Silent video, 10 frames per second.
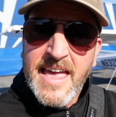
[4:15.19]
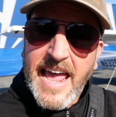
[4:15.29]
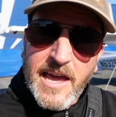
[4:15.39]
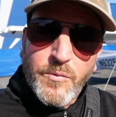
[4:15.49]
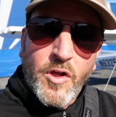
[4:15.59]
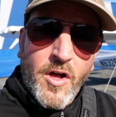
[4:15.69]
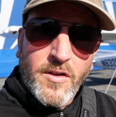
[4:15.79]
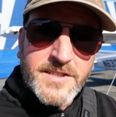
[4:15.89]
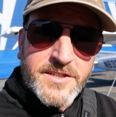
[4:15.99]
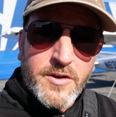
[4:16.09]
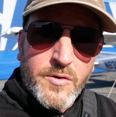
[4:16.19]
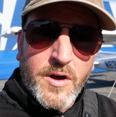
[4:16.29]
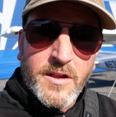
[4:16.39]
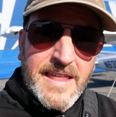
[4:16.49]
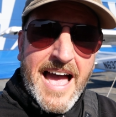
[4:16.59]
and will also
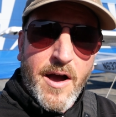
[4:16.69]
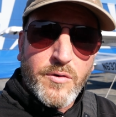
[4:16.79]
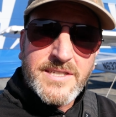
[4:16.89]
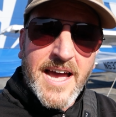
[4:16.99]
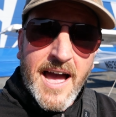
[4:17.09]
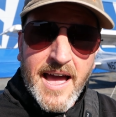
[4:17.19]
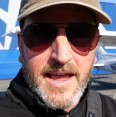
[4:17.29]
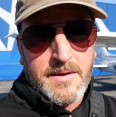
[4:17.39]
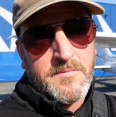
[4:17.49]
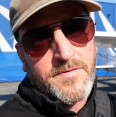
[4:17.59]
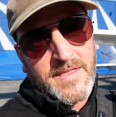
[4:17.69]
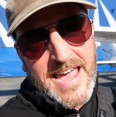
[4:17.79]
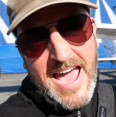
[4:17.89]
allow time for the